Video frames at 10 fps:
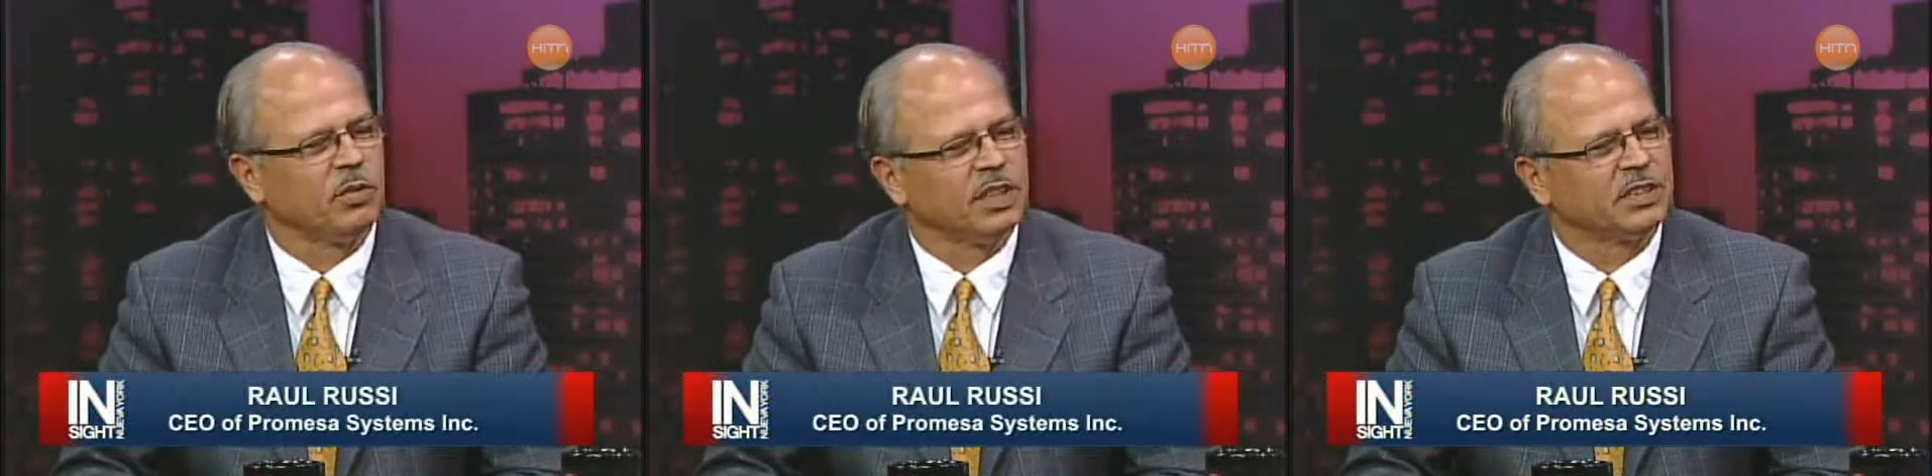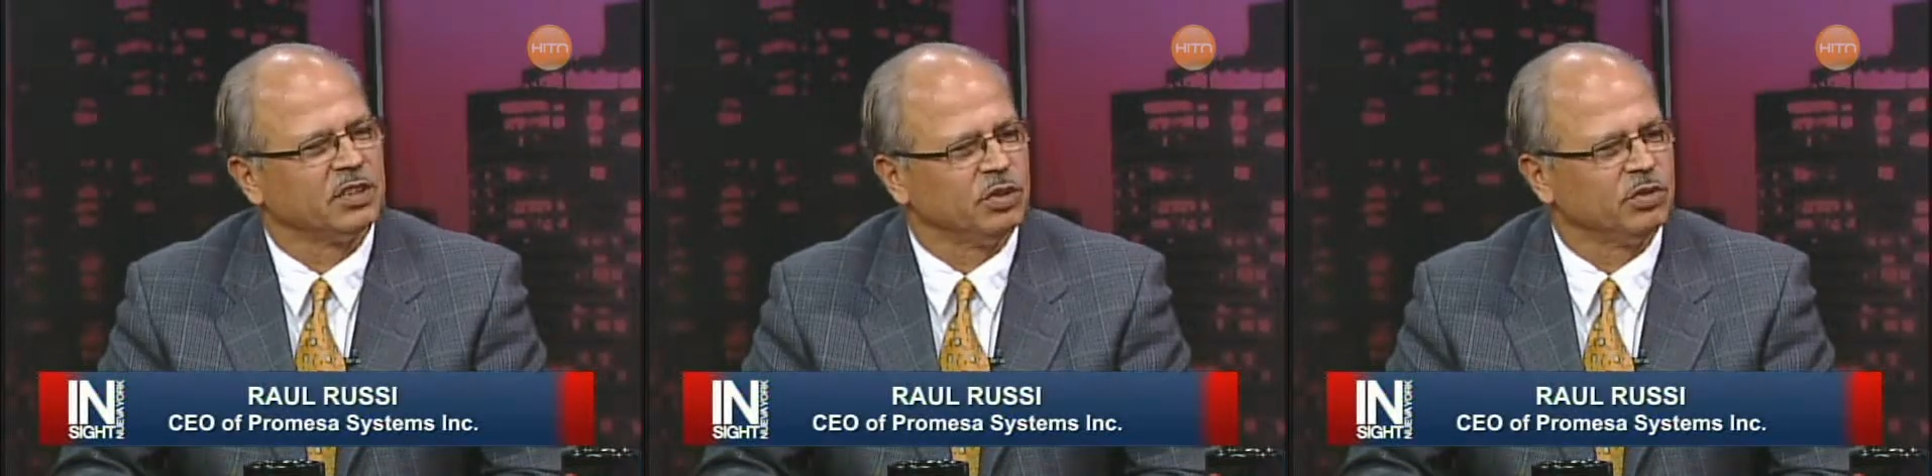he
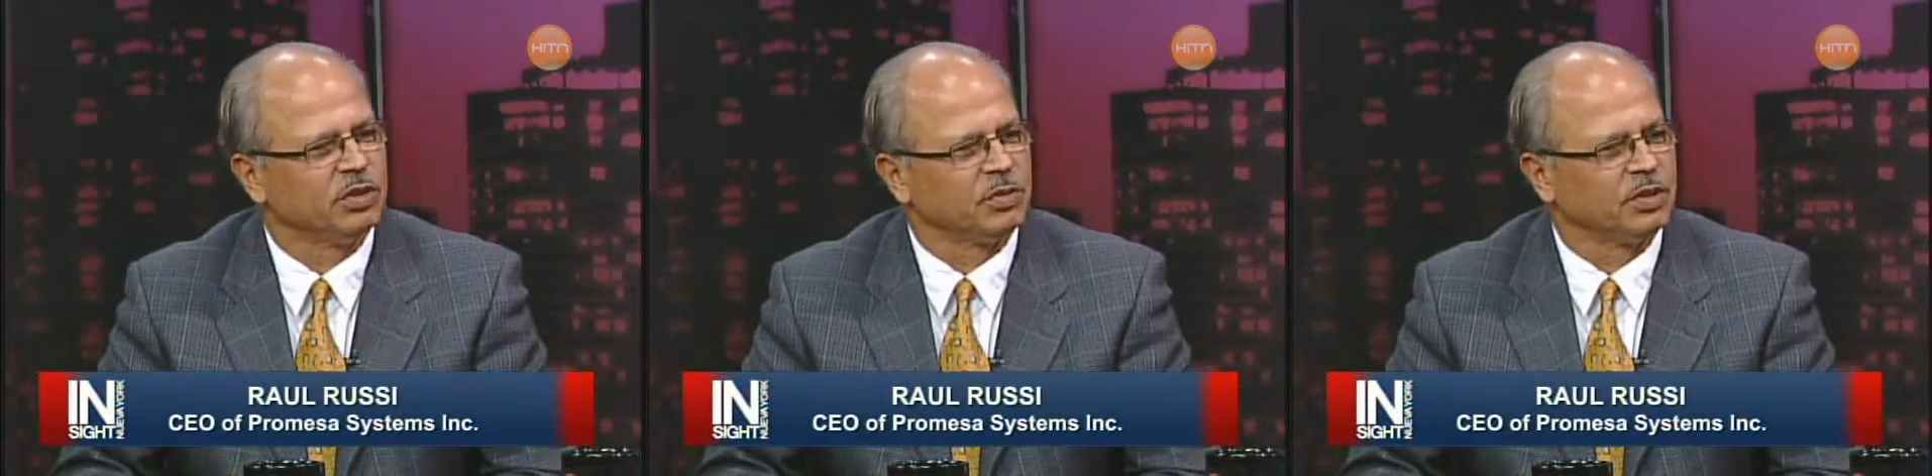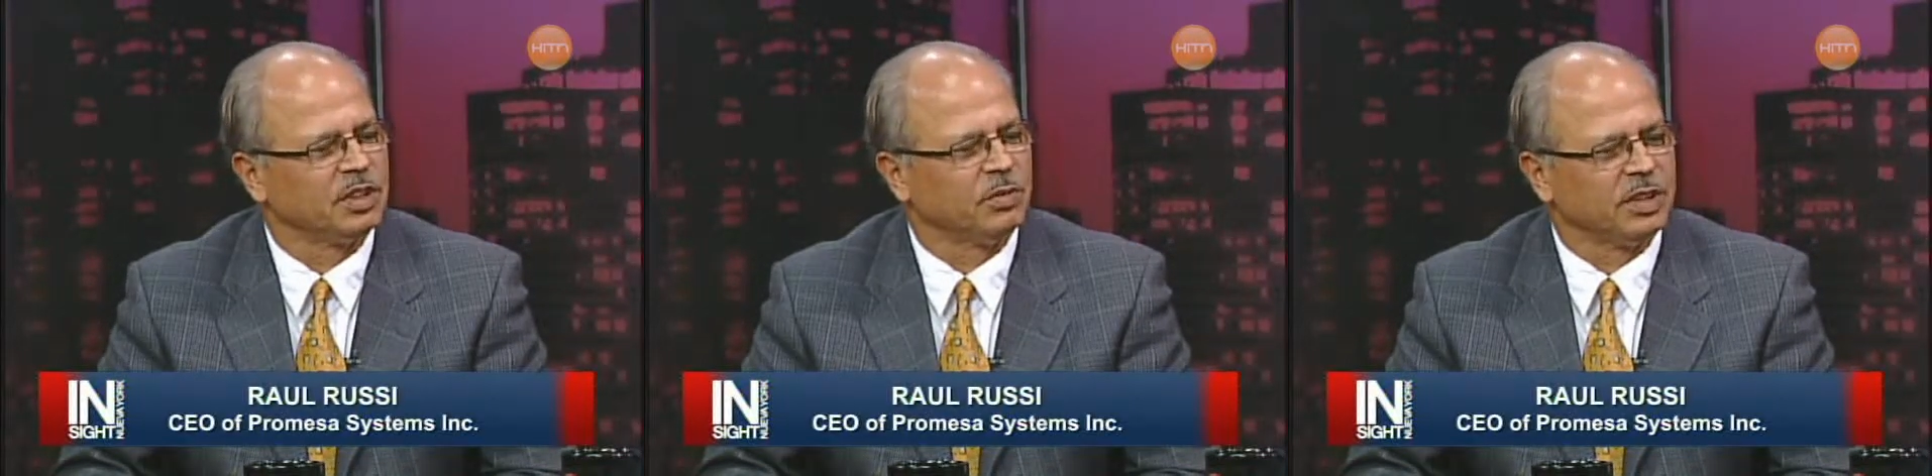wants to do and
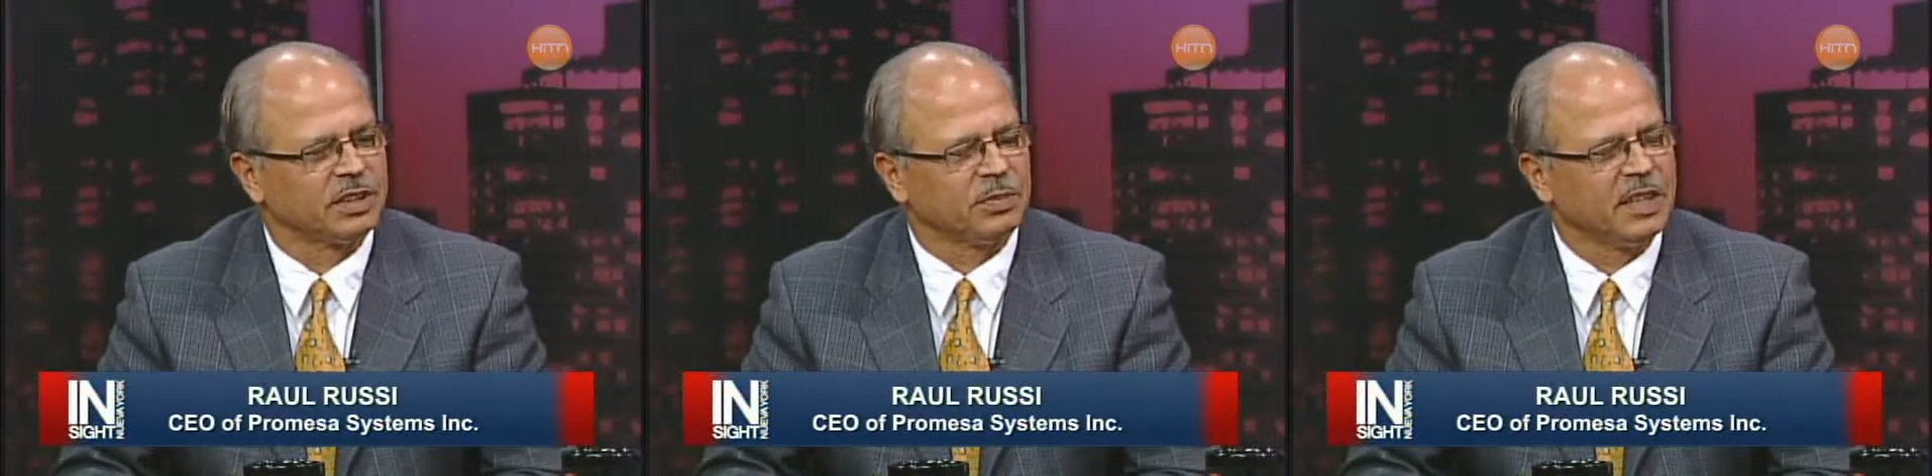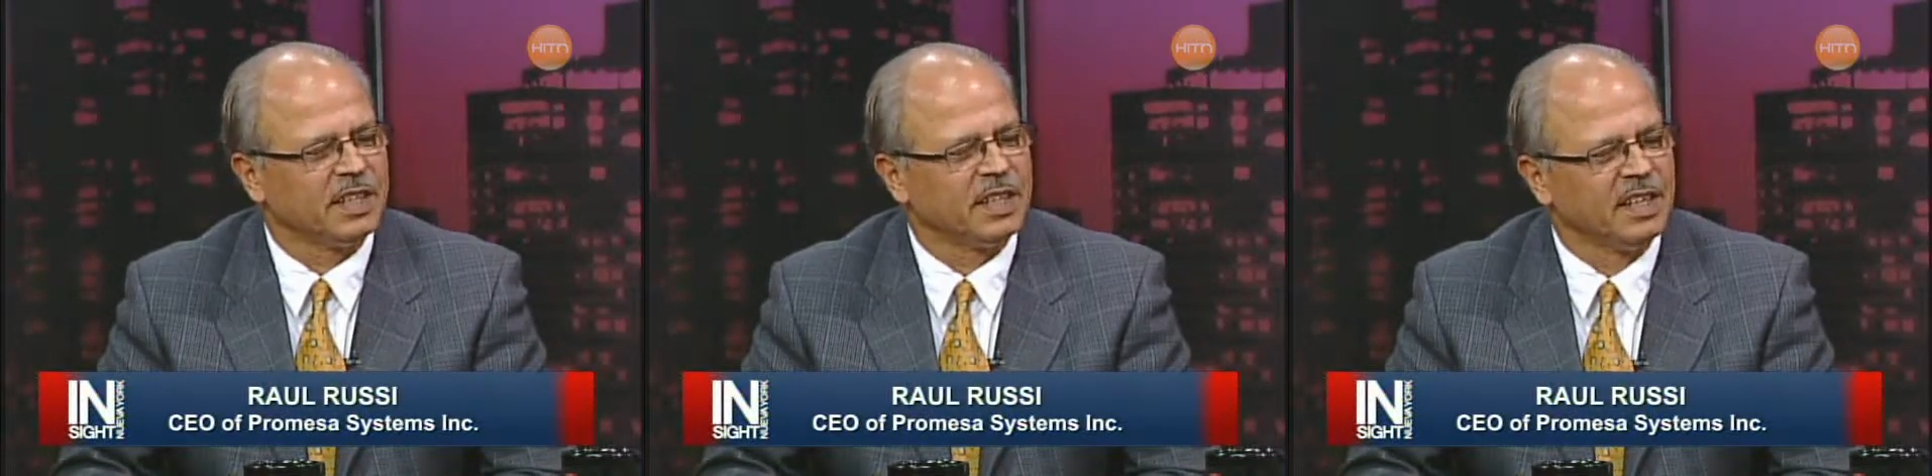where he wants to
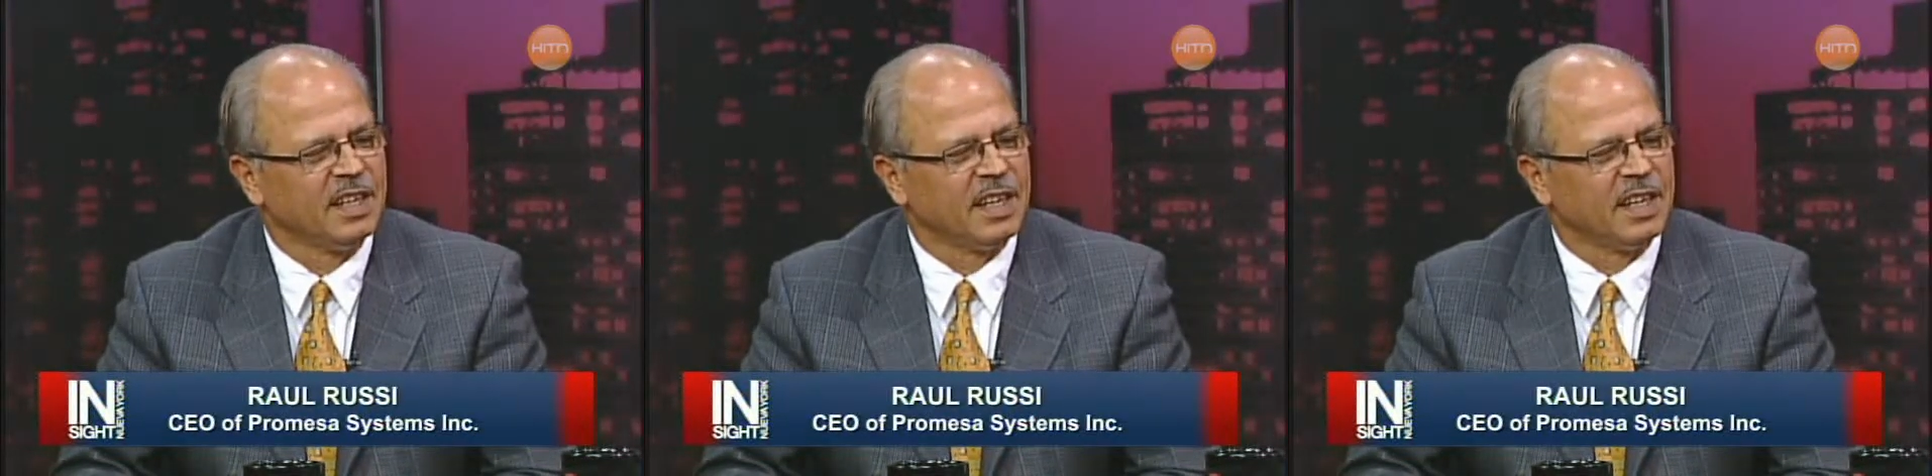be.